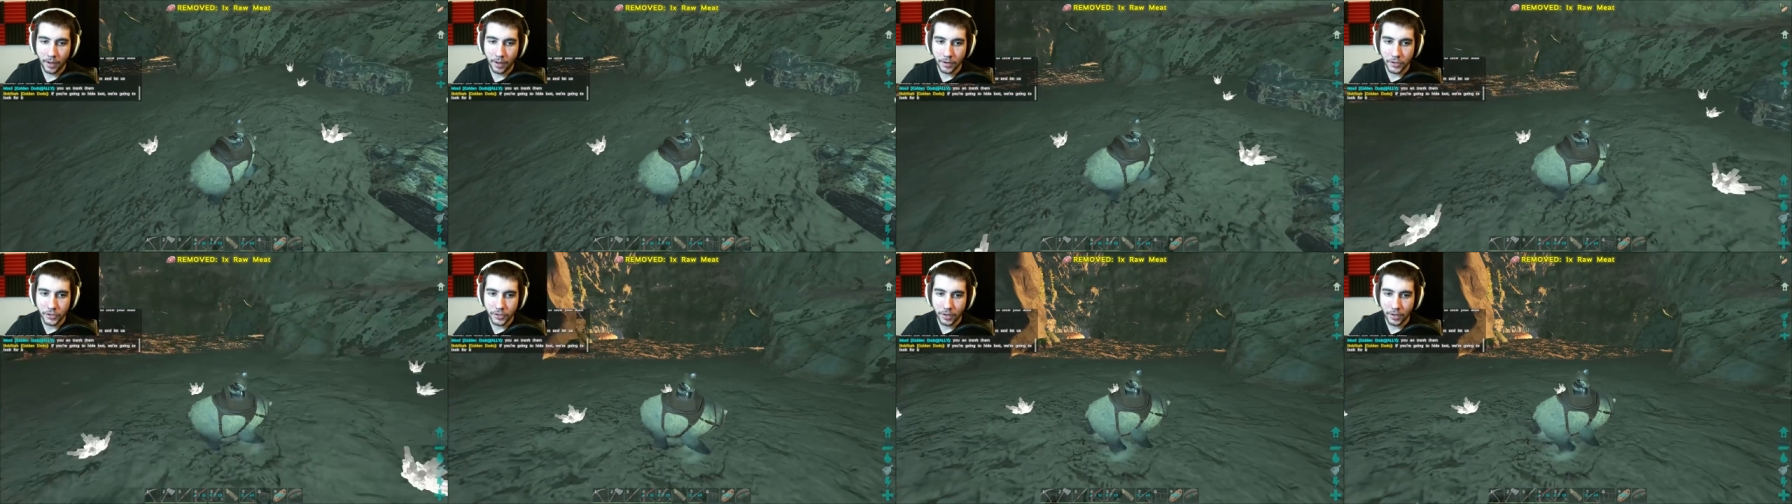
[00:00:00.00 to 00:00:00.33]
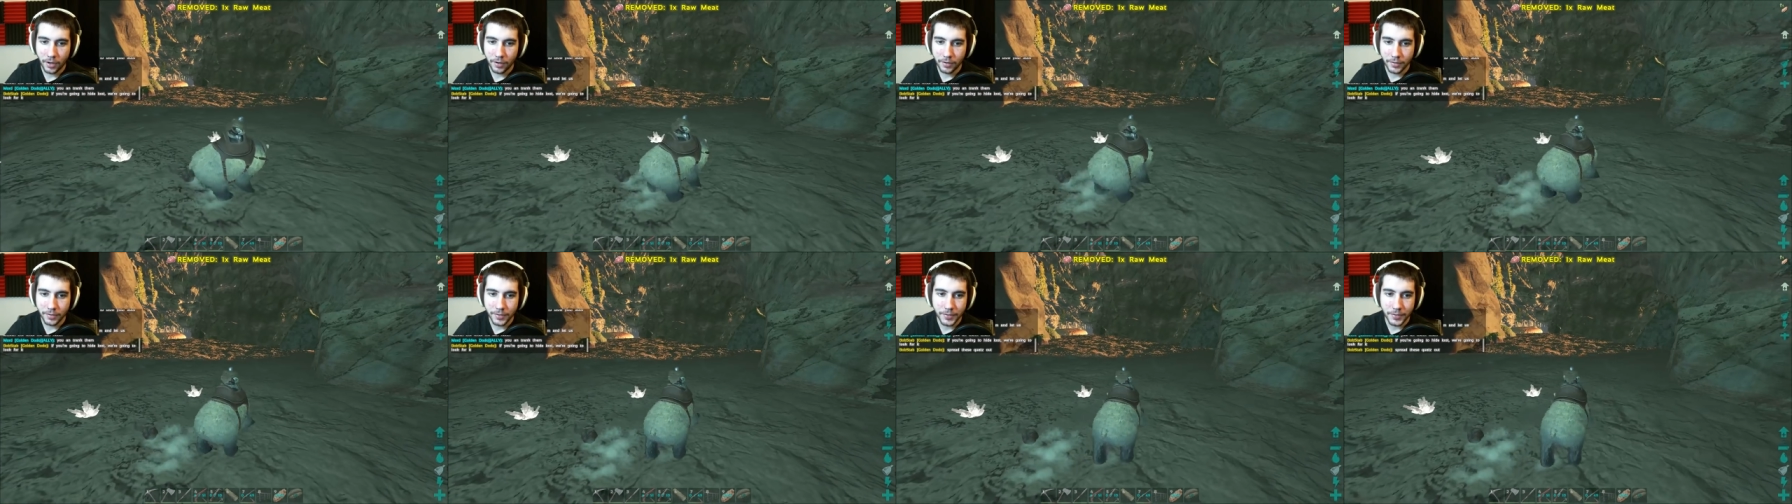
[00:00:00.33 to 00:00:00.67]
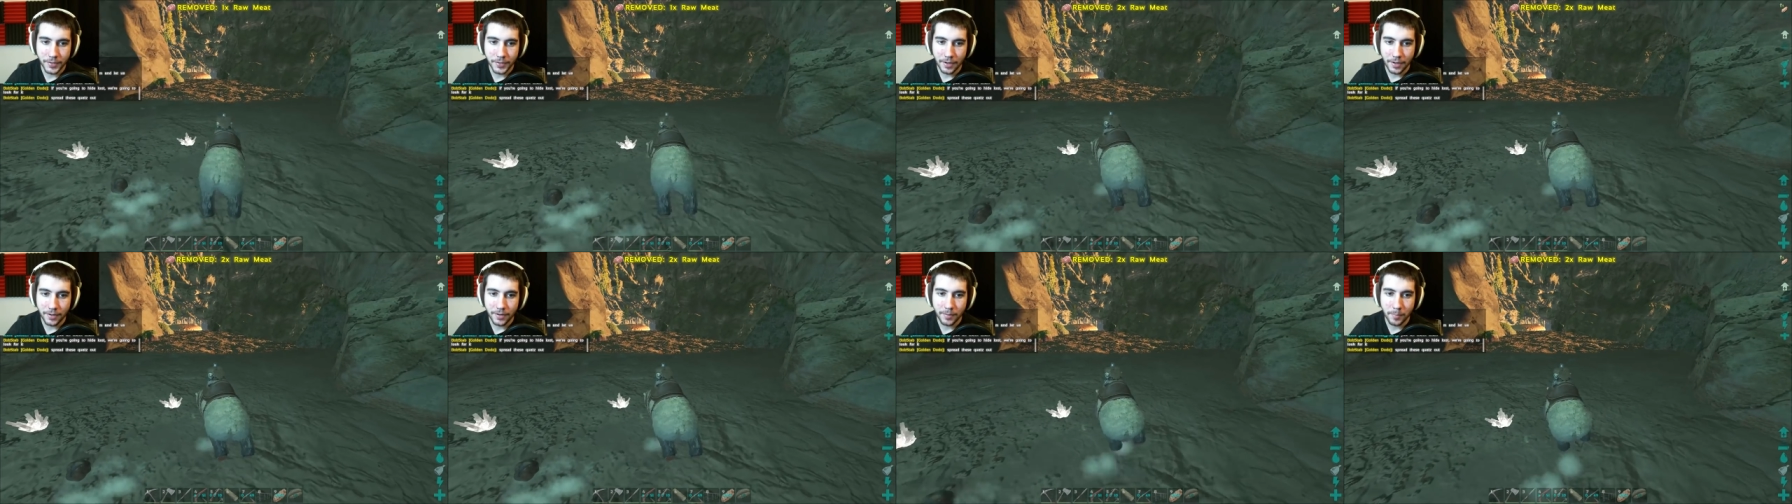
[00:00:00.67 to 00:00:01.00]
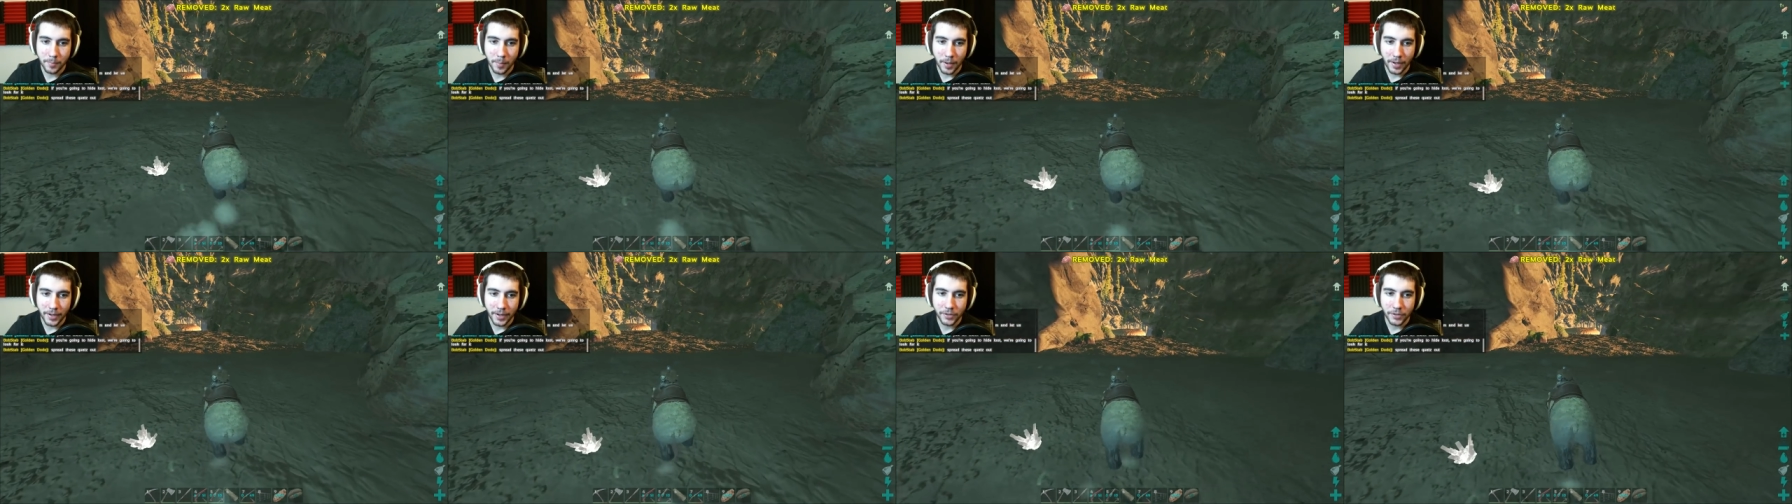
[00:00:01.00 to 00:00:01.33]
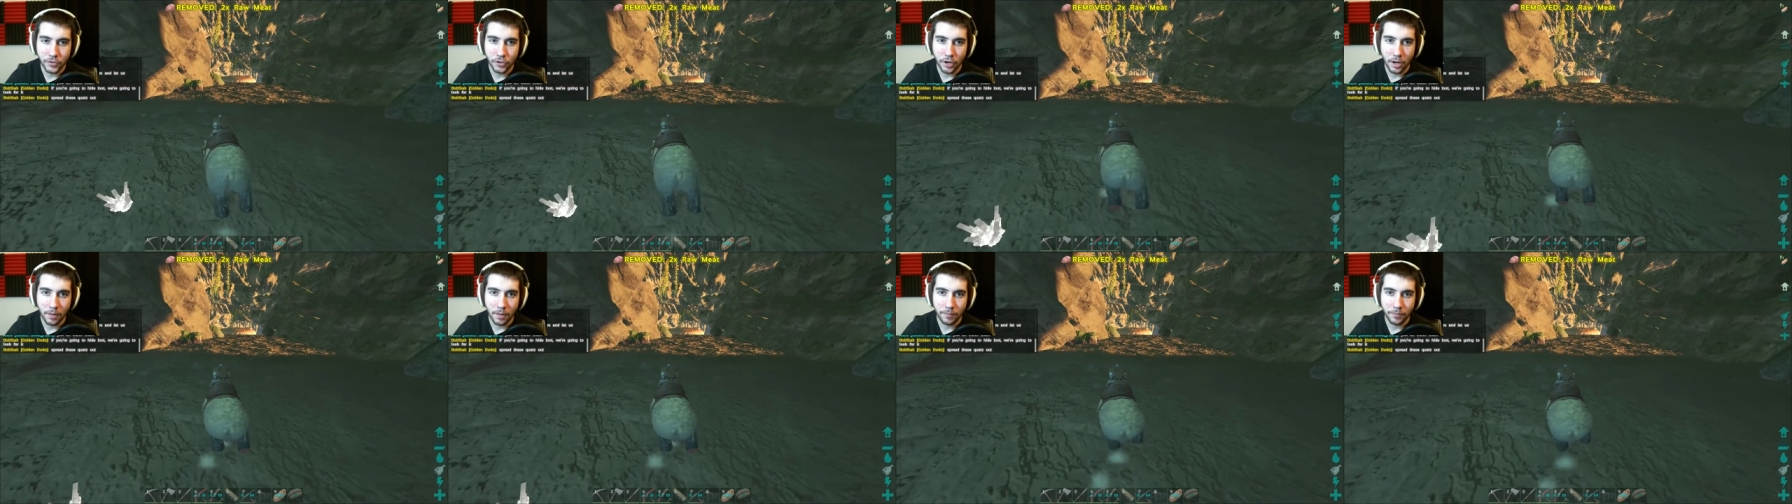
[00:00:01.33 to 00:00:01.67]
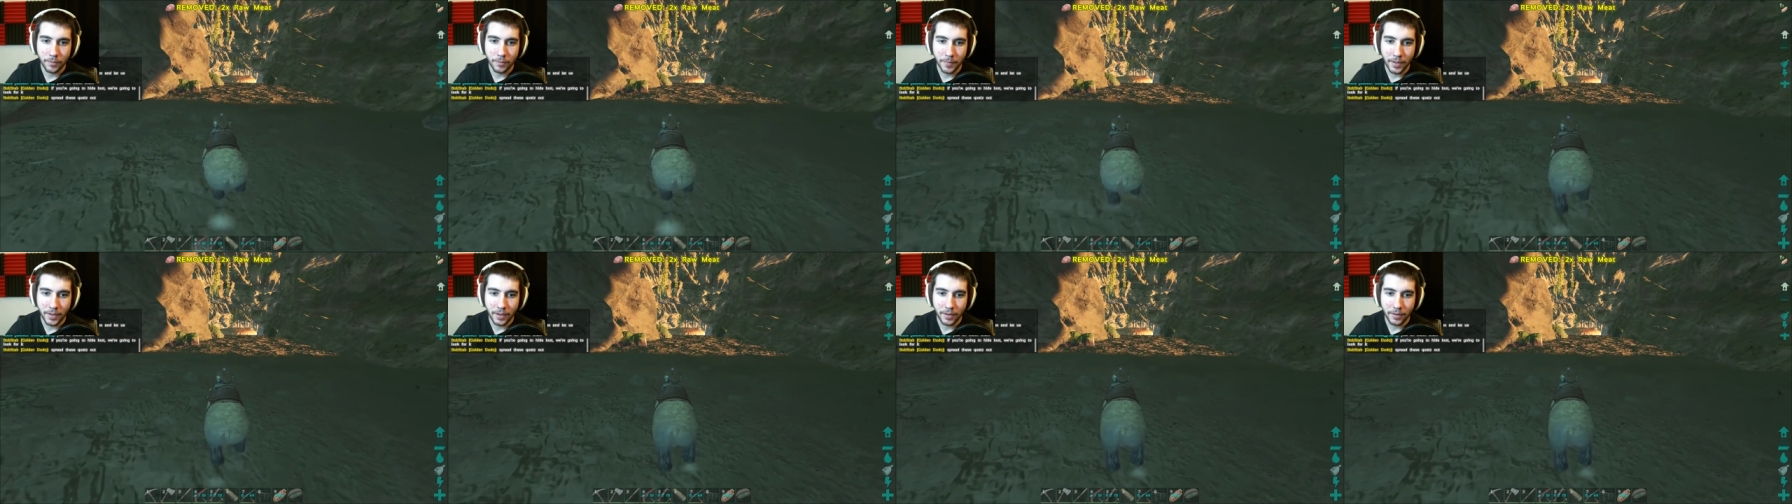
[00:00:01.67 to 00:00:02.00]
I just got an ascendant pike drop
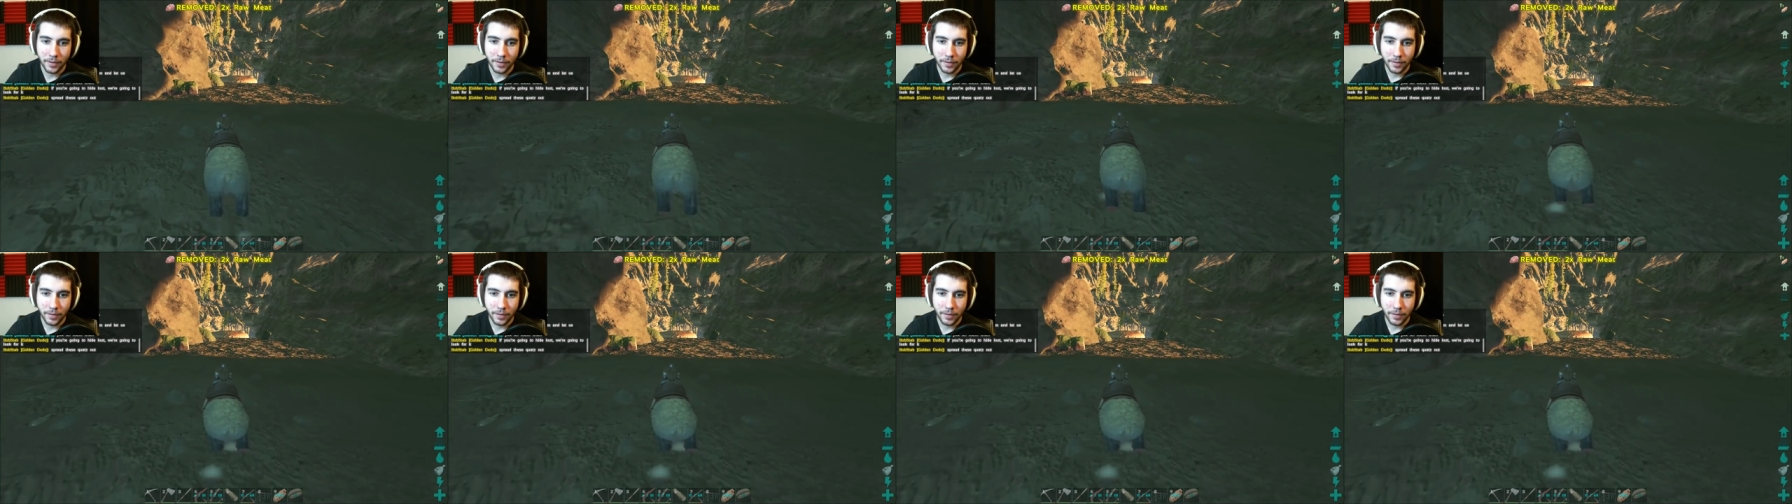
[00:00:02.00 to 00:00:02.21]
from that.